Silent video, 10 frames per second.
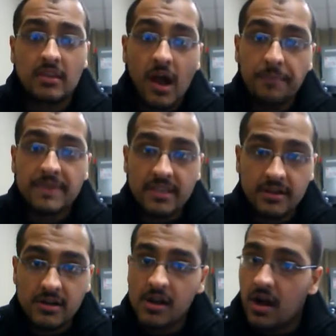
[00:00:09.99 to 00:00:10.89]
top
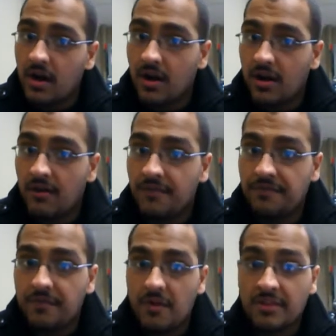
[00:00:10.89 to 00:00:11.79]
tier of
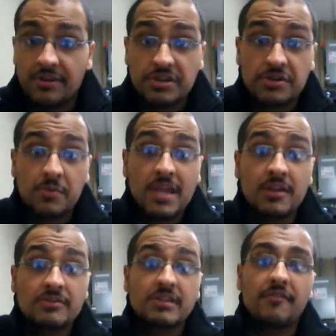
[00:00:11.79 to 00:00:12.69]
literature we
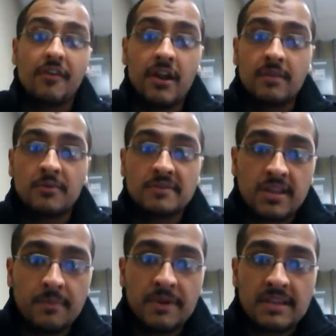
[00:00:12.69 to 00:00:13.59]
can usually find on most
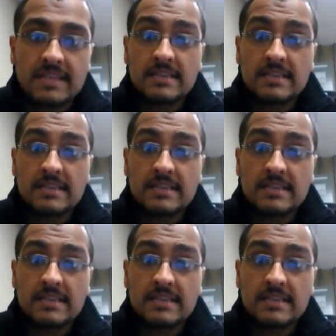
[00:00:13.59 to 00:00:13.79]
topics,